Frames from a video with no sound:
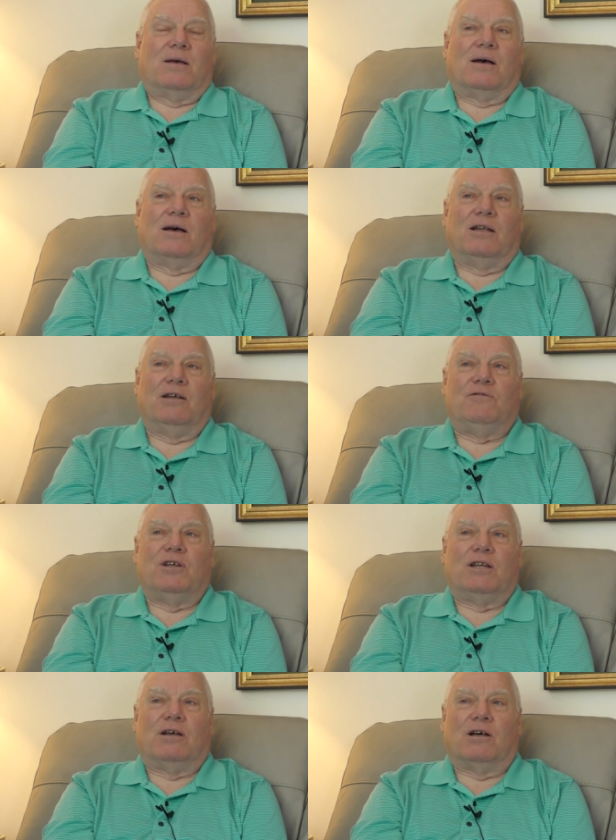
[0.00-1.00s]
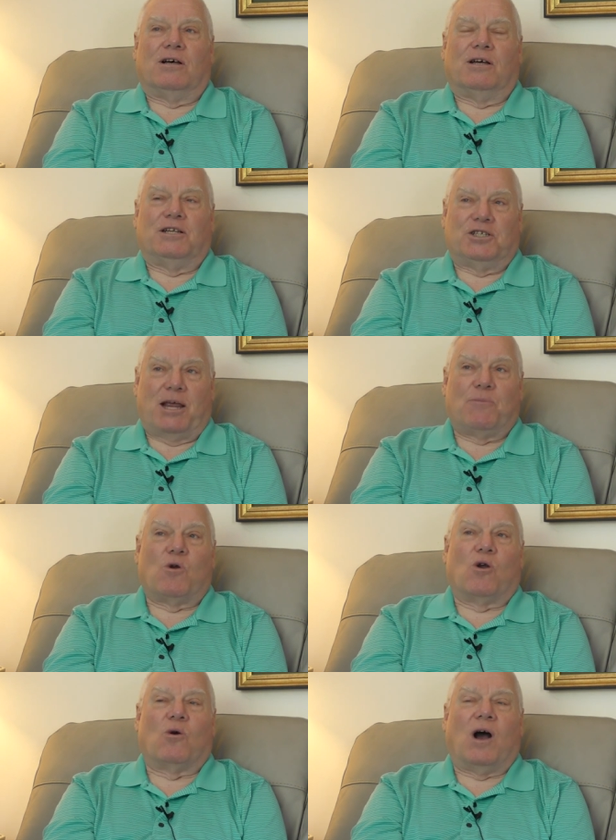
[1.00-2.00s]
I uh, lived at, uh, in St.
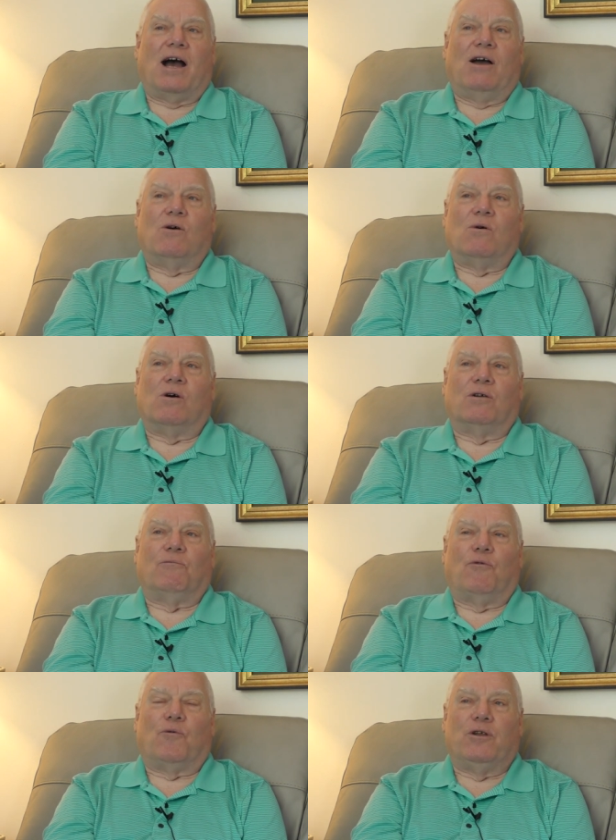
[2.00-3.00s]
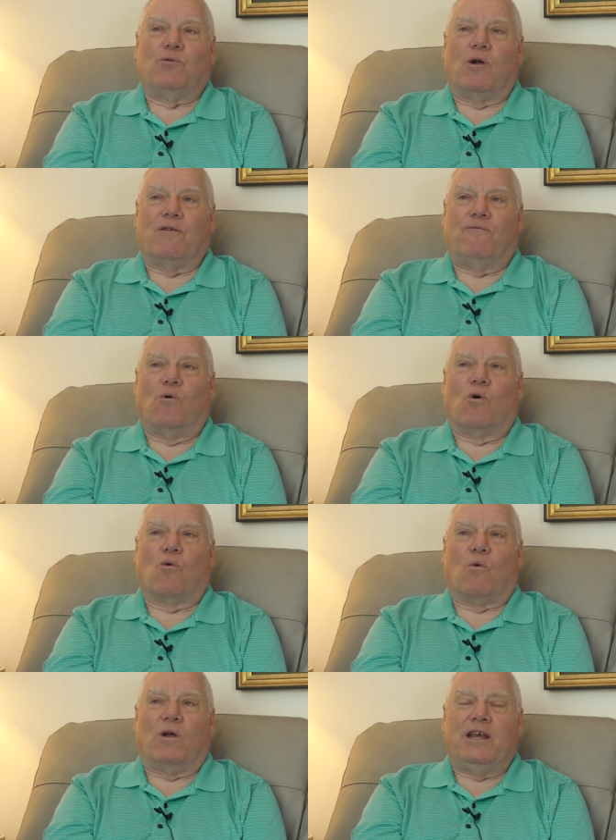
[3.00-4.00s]
Bernard, Ohio, on
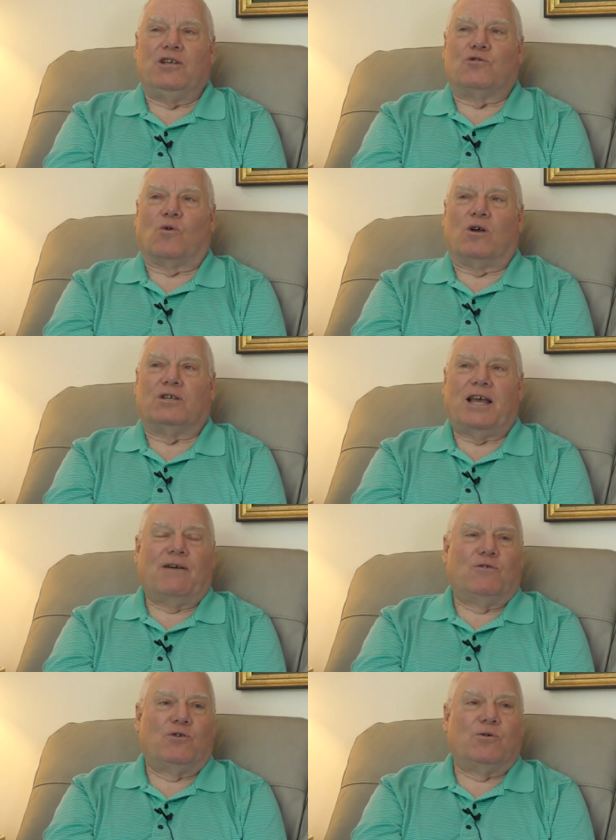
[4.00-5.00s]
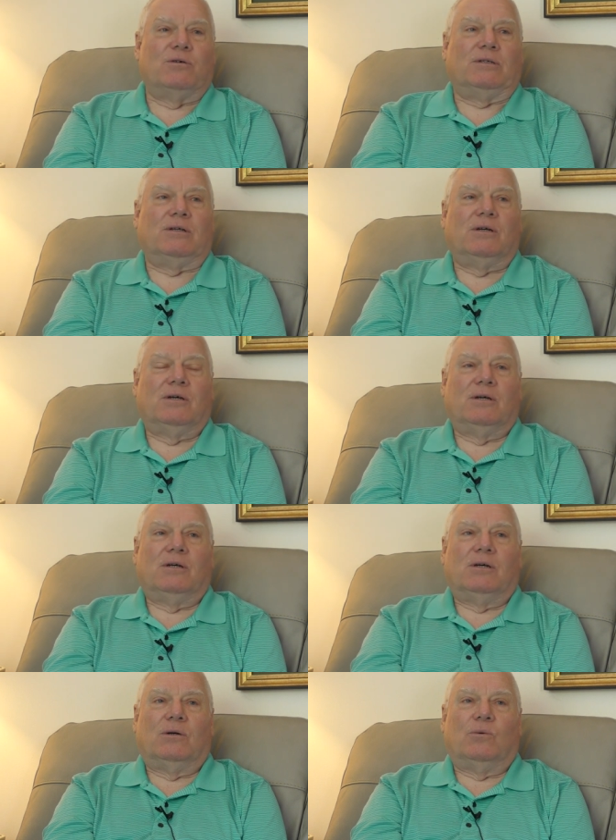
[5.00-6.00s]
324 East Ross Avenue,
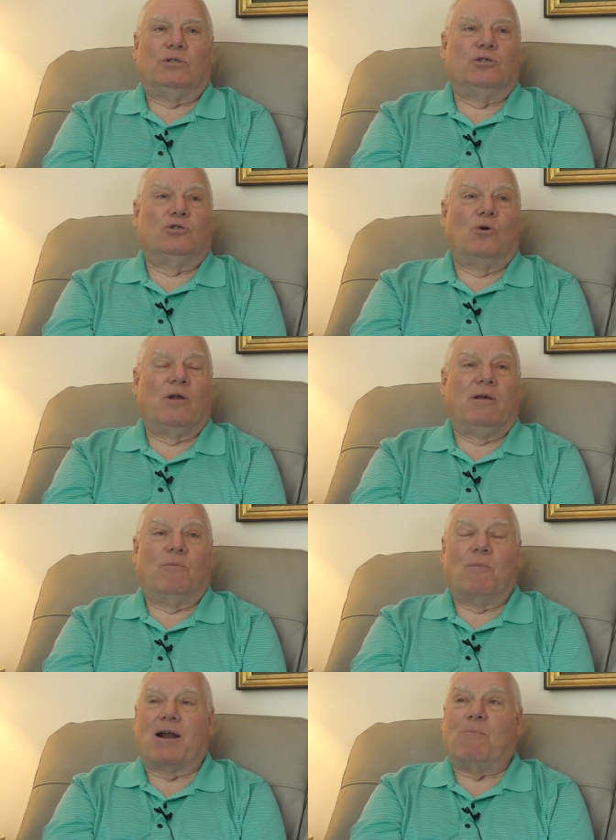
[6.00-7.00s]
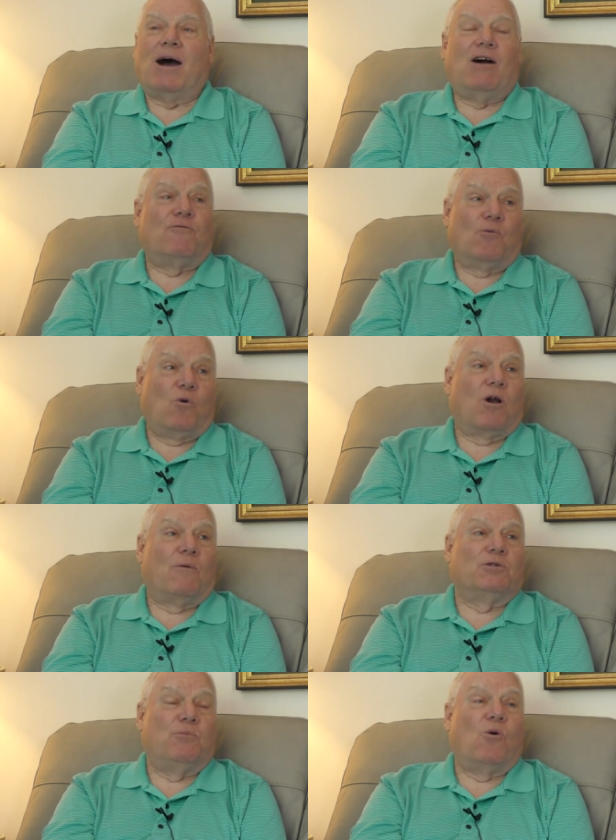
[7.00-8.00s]
which is only about a mile from where I
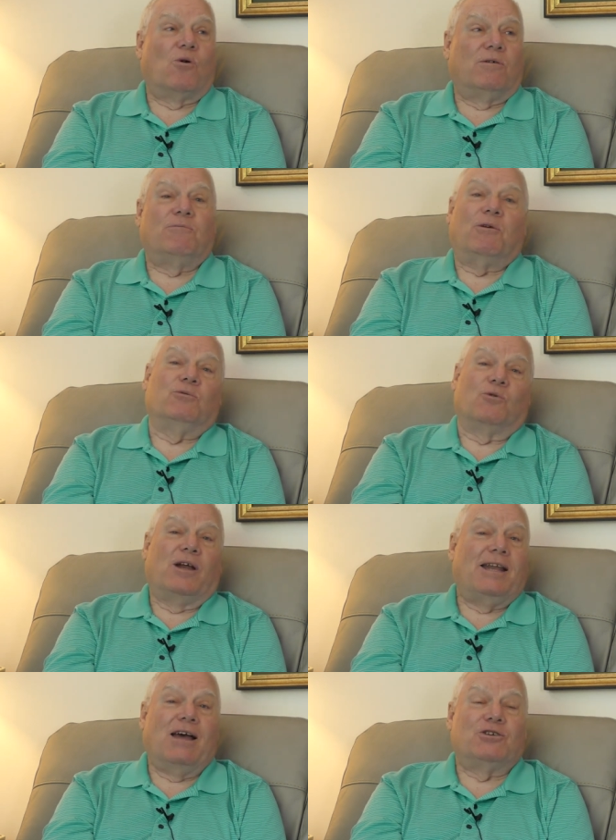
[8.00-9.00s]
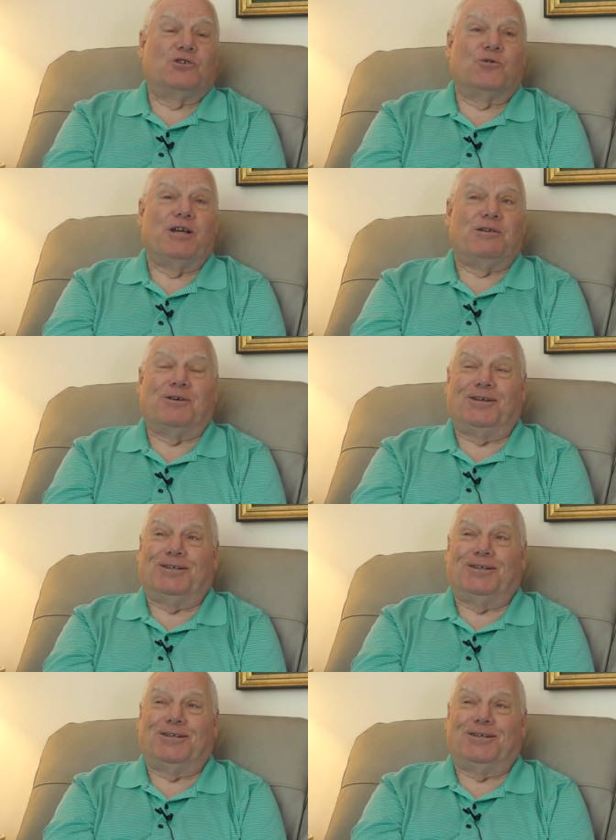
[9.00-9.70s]
was born. It was right down the street.